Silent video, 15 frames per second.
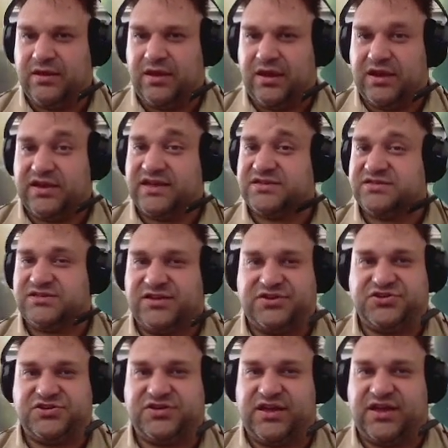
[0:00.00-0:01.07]
And as
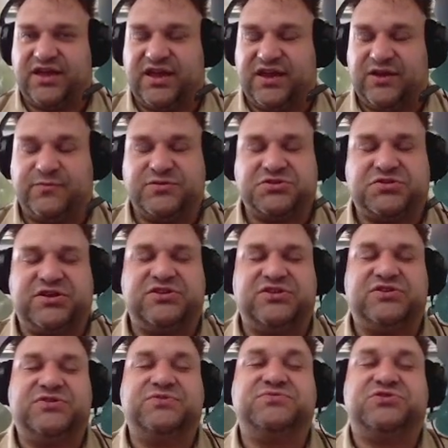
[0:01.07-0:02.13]
such, anyone trying to
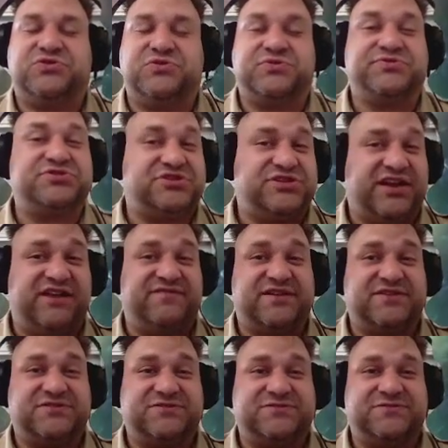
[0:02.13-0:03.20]
use your shade
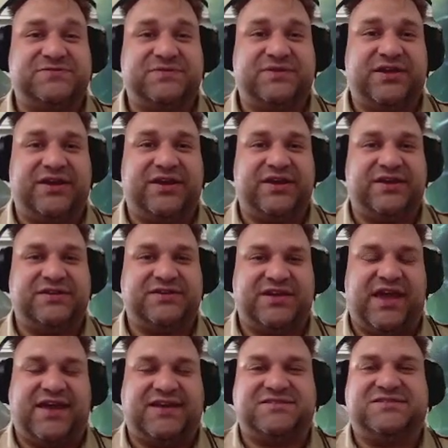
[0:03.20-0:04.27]
vessel
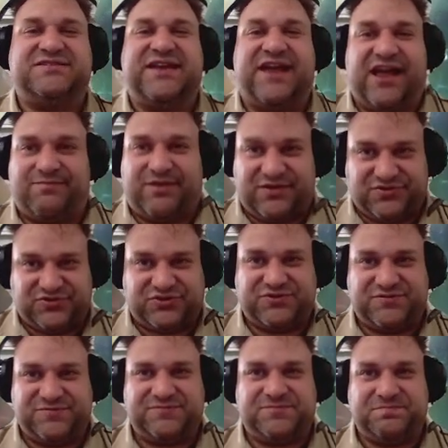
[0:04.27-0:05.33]
takes
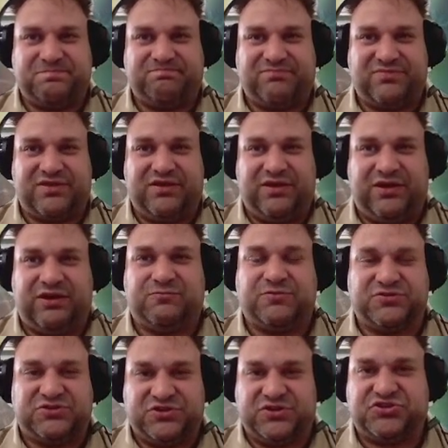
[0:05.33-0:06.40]
damage equal
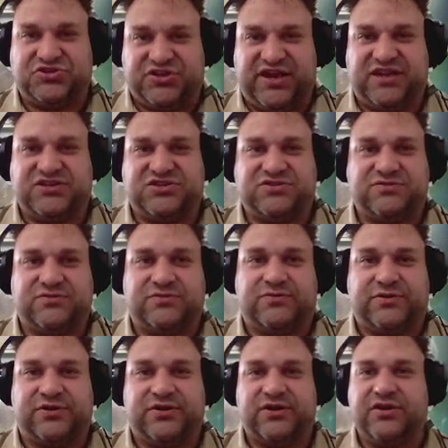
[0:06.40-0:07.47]
to your shade
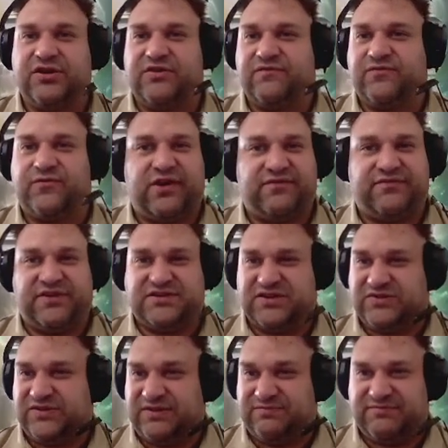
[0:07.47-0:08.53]
score for every
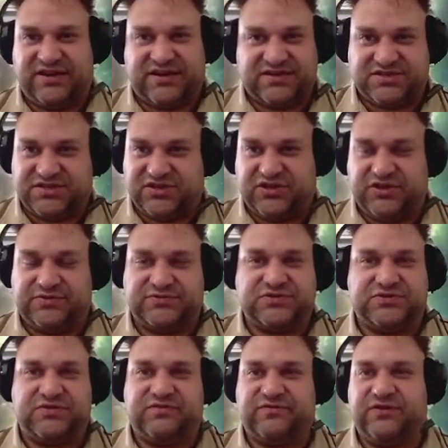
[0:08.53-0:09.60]
time that it's in use.
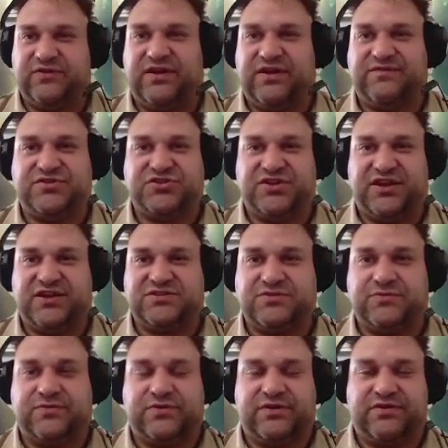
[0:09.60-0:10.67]
So if you have a shade
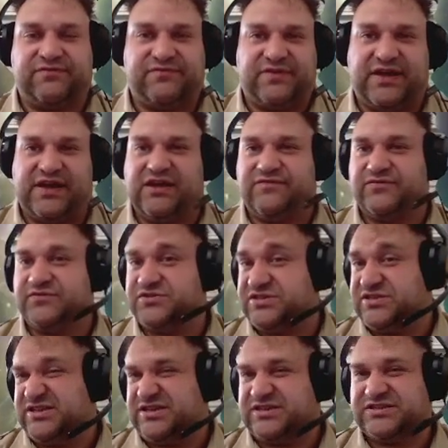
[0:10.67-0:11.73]
score of 5 or
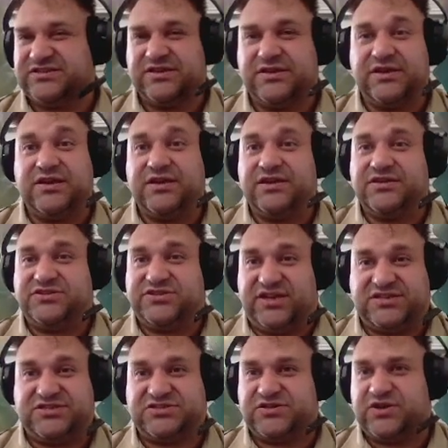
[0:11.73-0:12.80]
6,
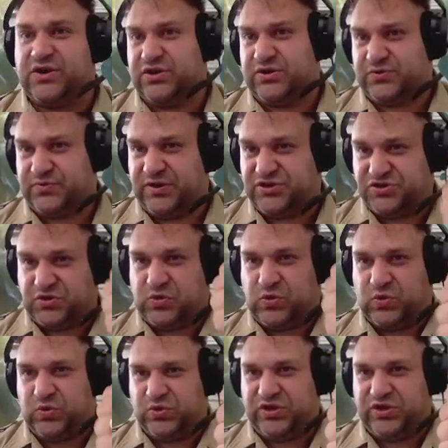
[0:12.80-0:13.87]
chances are the creature
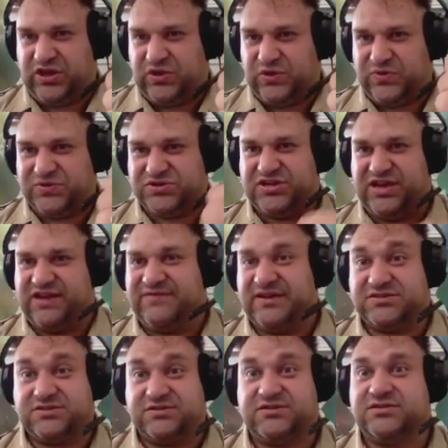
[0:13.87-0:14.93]
holding your shade
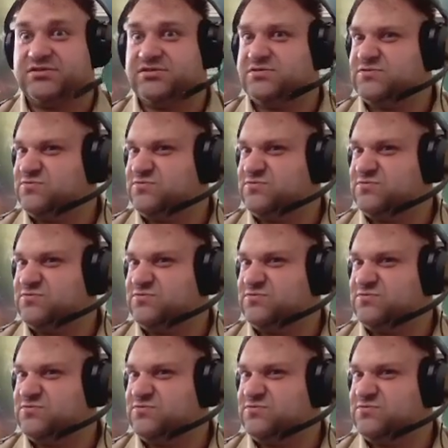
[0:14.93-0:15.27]
vessel is